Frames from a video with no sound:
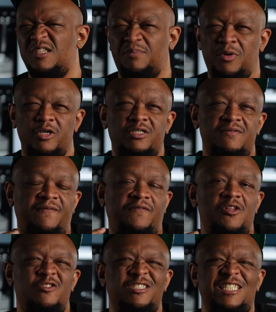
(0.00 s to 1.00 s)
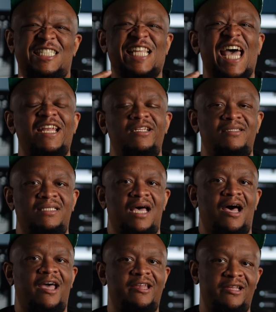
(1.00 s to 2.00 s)
The person feels dead
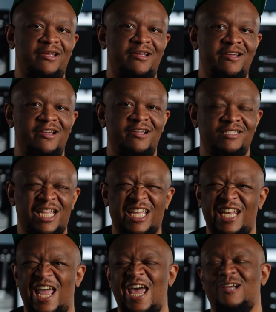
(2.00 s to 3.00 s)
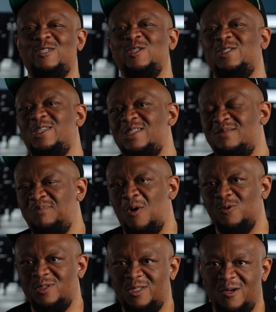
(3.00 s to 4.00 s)
inside. It's like an Exorcist
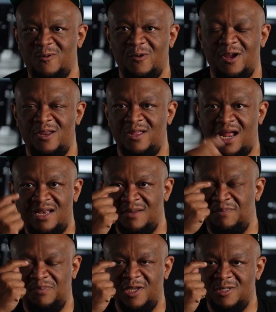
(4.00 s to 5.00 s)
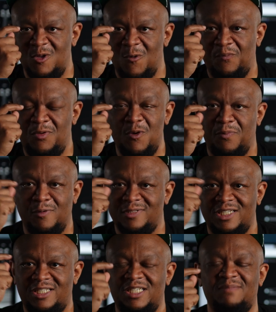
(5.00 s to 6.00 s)
poster where there's no
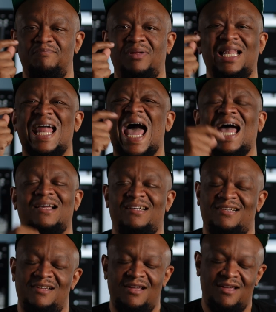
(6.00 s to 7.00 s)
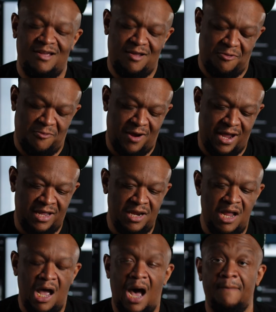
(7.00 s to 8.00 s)
pupils, it's just black, right?
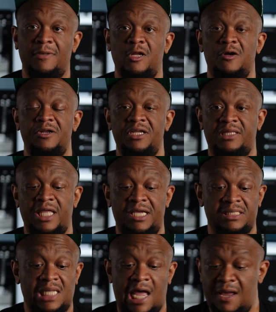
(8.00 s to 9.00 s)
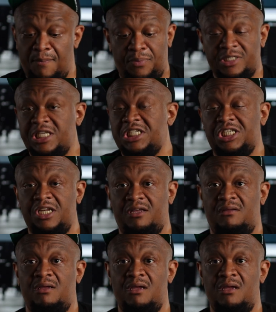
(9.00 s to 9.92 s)
I'm learning things like positioning.